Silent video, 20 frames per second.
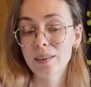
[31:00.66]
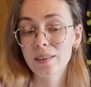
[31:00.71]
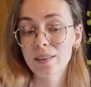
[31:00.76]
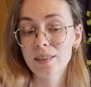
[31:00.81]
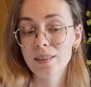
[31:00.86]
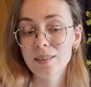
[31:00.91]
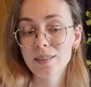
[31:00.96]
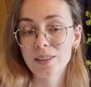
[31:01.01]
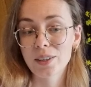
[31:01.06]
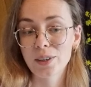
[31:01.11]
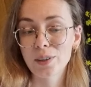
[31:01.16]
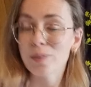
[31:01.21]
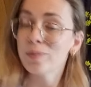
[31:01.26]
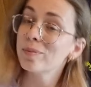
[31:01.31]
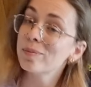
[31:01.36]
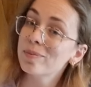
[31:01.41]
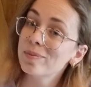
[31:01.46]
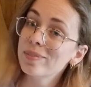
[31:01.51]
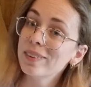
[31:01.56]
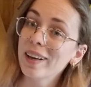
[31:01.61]
So
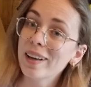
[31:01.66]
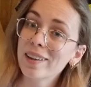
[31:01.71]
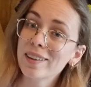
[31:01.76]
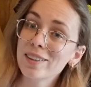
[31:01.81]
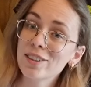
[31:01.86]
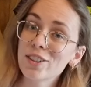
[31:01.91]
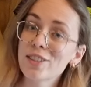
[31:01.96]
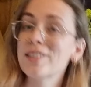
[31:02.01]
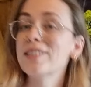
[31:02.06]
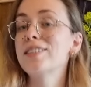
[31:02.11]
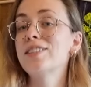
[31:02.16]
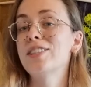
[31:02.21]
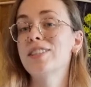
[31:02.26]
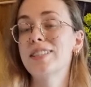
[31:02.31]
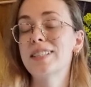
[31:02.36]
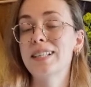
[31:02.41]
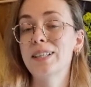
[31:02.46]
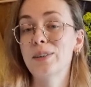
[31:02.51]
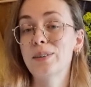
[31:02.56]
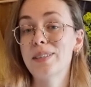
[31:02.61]
yeah,
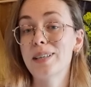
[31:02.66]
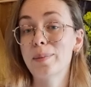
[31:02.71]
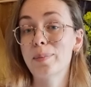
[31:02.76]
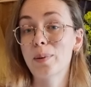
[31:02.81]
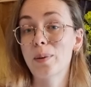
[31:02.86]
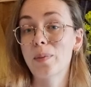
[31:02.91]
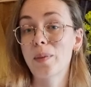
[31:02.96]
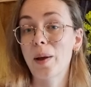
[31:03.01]
just a little tip on